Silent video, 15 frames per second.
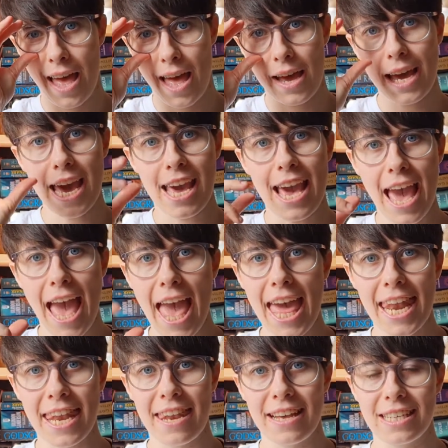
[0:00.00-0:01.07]
Okay,
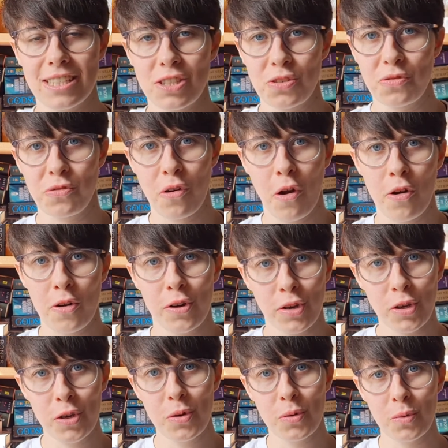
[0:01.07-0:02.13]
N is for
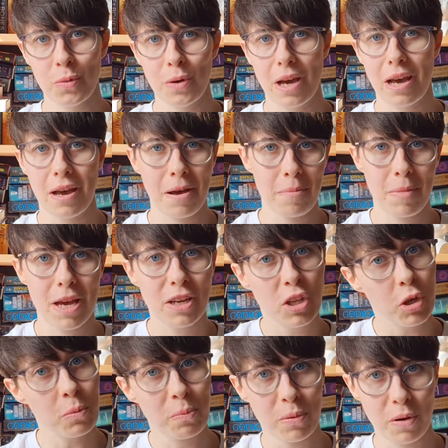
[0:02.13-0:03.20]
new, a
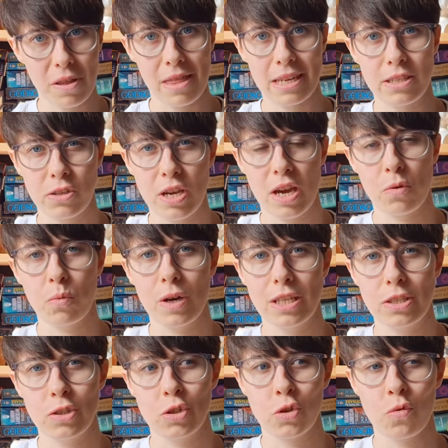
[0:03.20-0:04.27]
new book that you can't
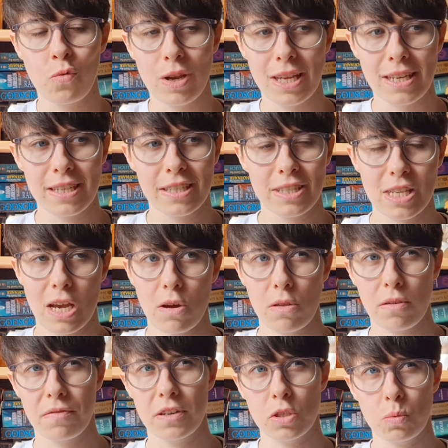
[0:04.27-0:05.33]
wait to read. So
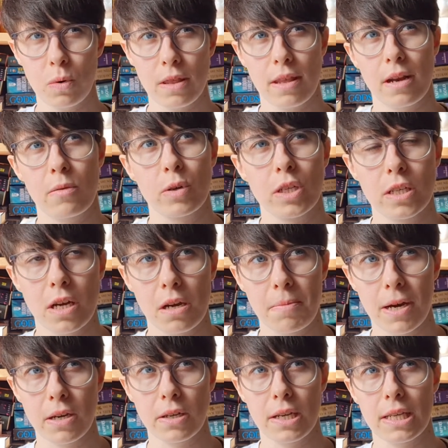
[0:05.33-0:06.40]
the first one that I want to talk
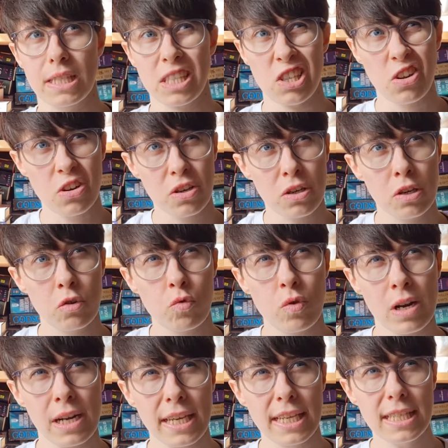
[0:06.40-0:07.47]
about is not a new
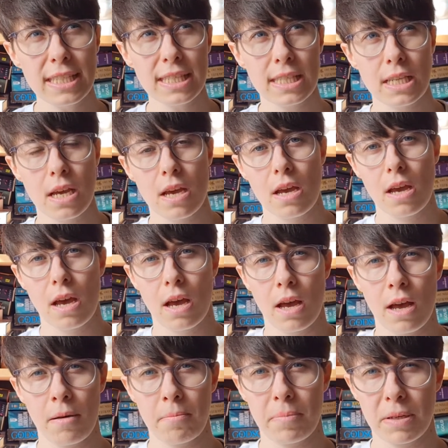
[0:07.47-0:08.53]
release,
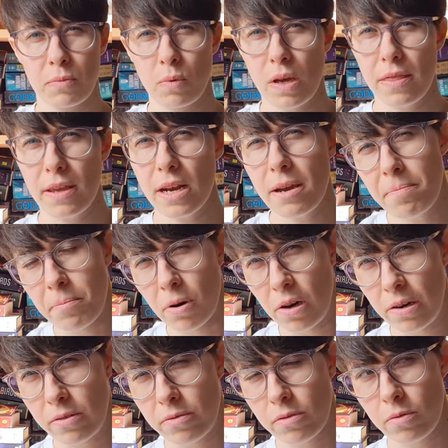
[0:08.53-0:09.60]
but one that I
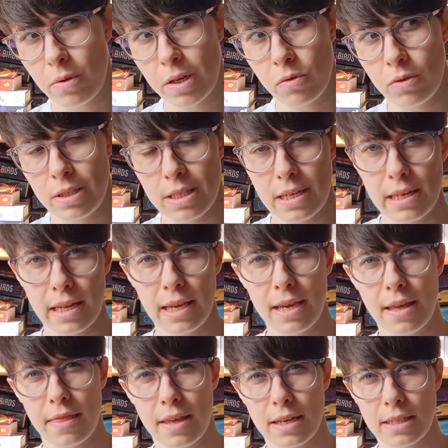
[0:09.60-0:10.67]
bought quite recently,
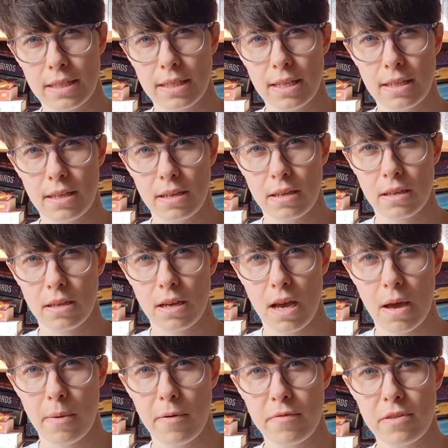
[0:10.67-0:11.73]
and that is Arm
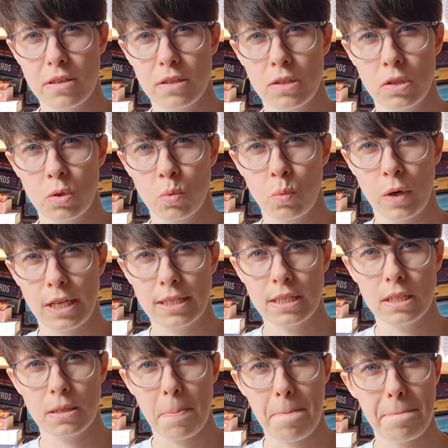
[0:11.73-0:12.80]
of the
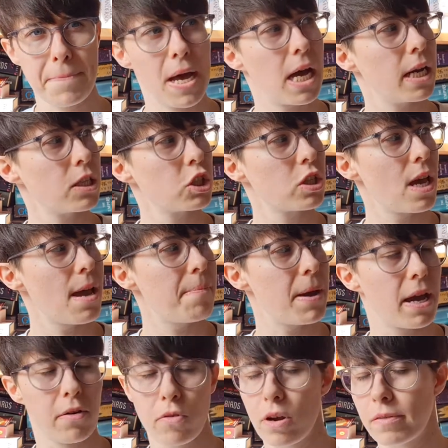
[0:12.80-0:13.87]
Sphinx by Josiah
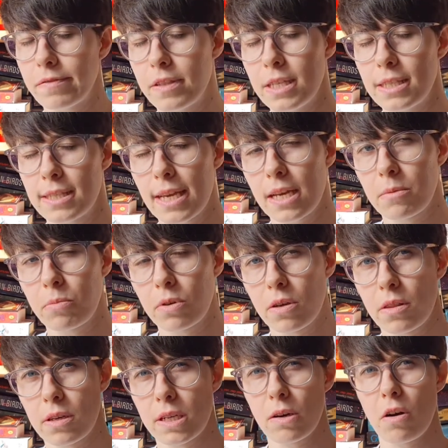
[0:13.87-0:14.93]
Bancroft, the second book in
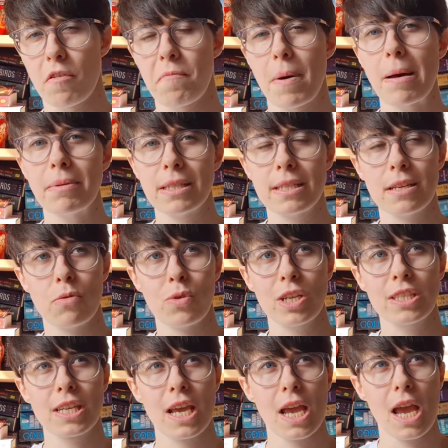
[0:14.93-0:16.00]
the Tower of Babel
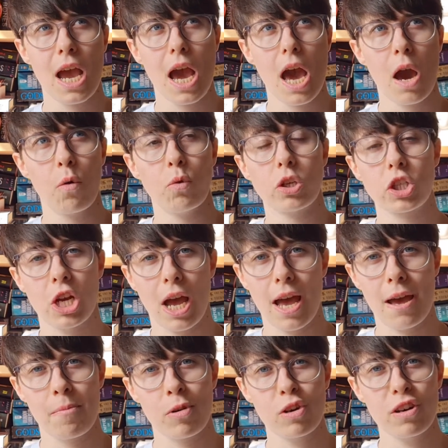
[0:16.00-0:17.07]
series, which
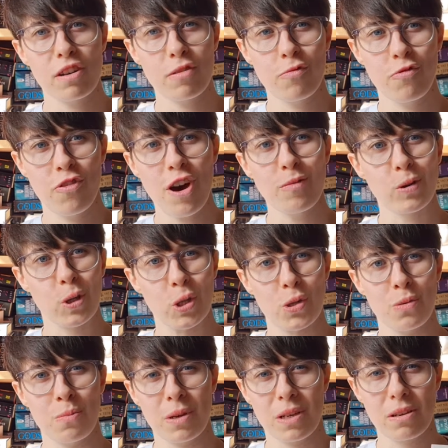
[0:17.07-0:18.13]
I'm looking forward
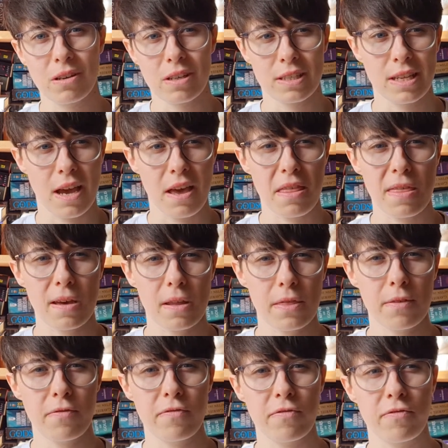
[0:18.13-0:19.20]
to because I thought
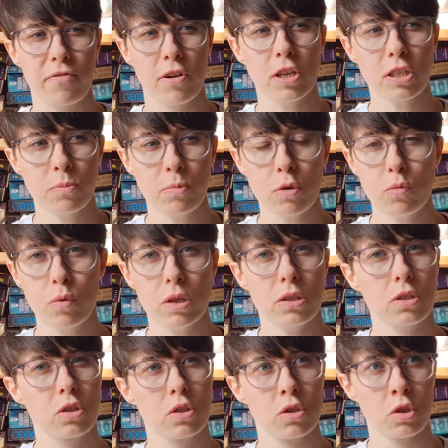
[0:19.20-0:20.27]
the first book
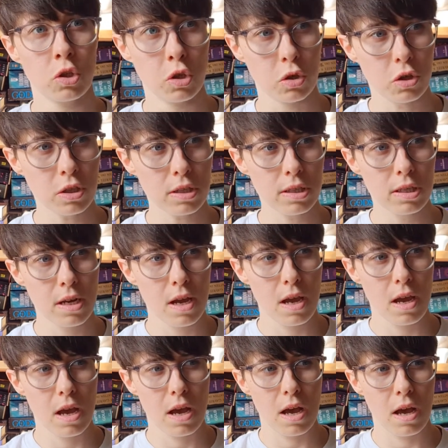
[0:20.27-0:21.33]
was good.
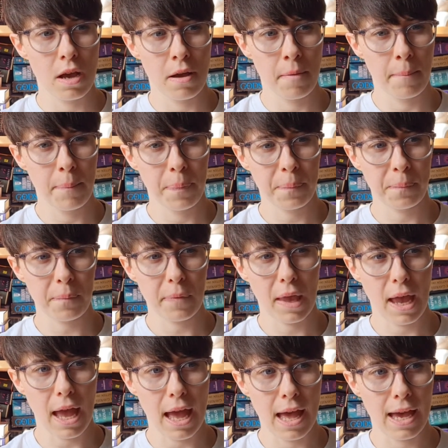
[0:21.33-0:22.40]

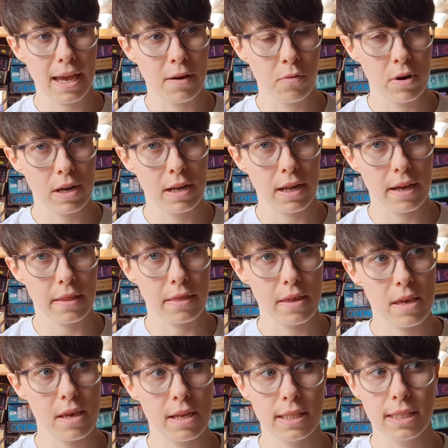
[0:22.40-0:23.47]
I really liked
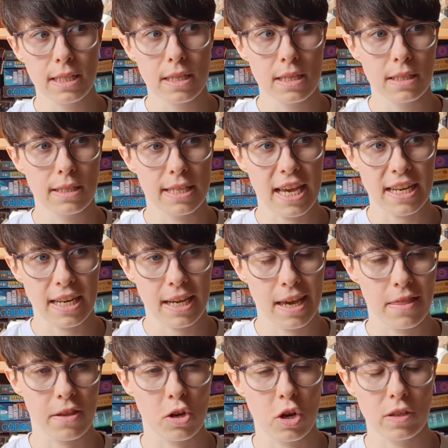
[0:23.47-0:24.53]
the setting
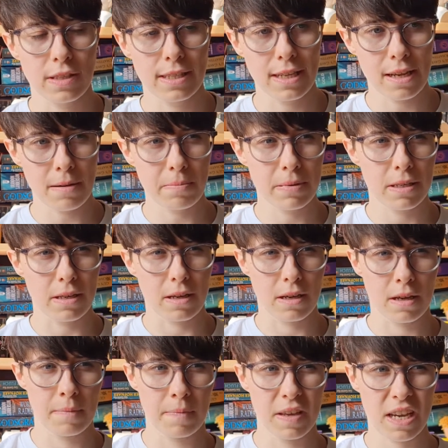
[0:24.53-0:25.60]
and the concept.
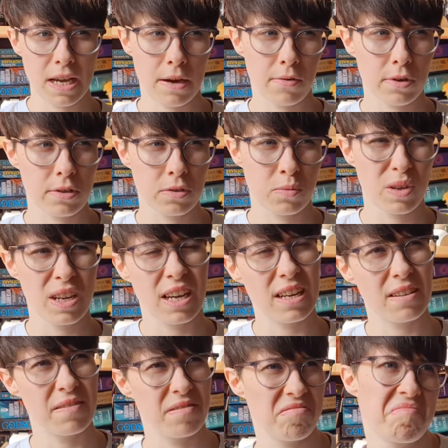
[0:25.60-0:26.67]
The characters were kind
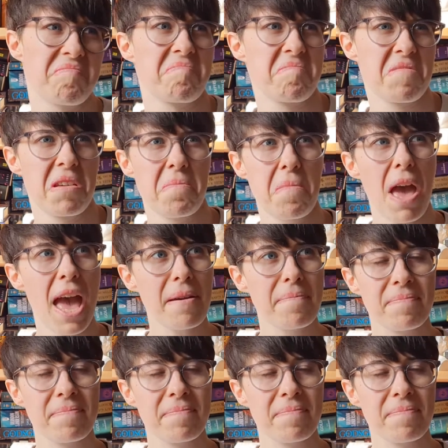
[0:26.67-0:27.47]
of meh.